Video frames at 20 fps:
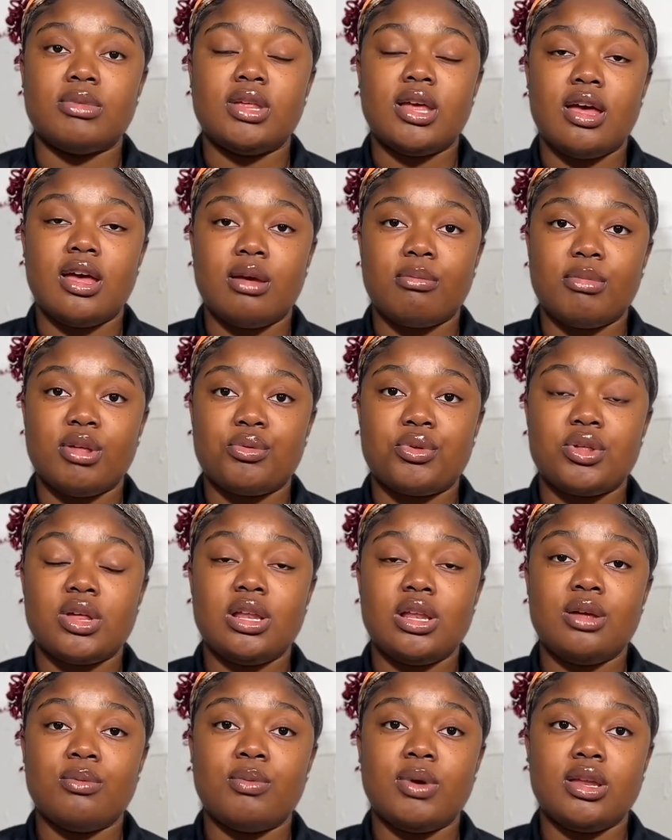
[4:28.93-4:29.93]
time,
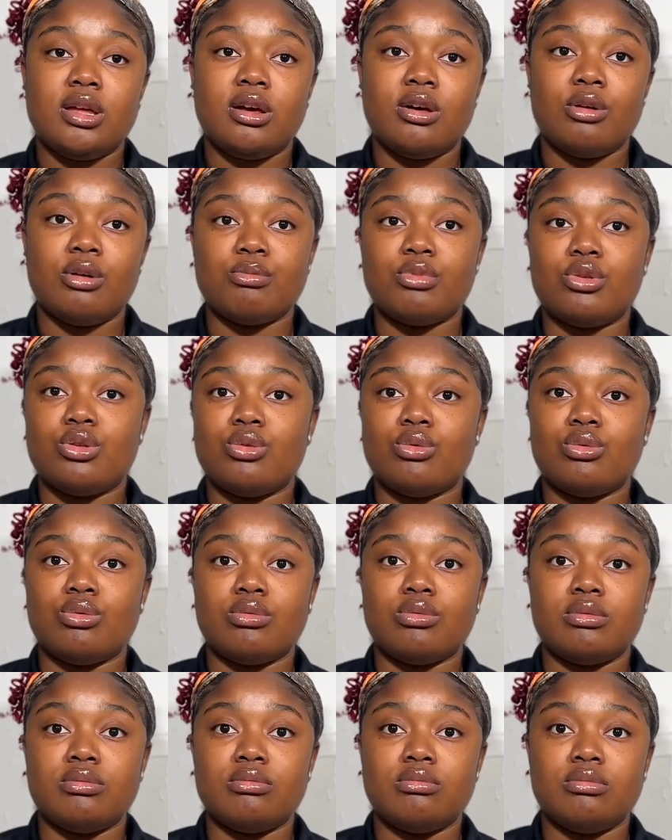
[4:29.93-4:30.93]
especially when it comes
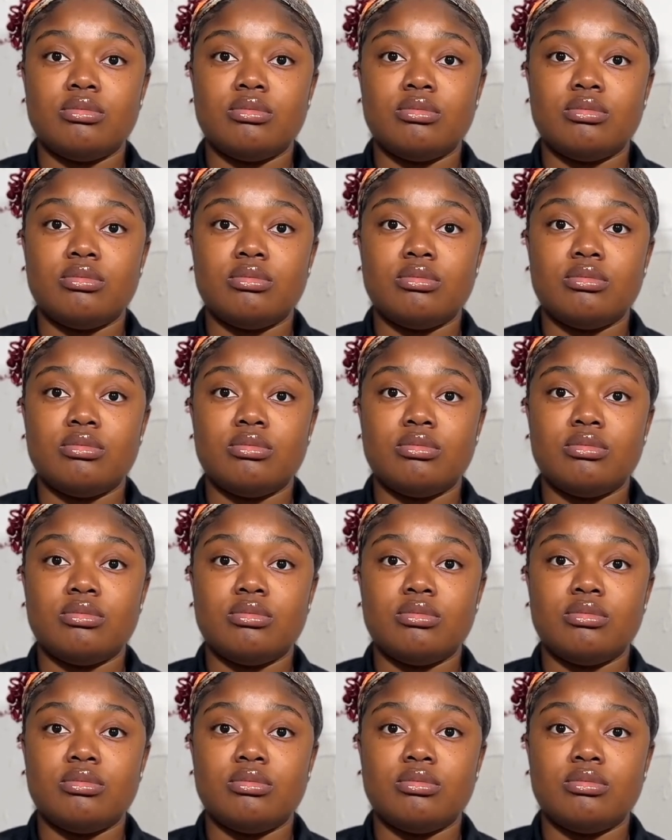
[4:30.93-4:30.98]
to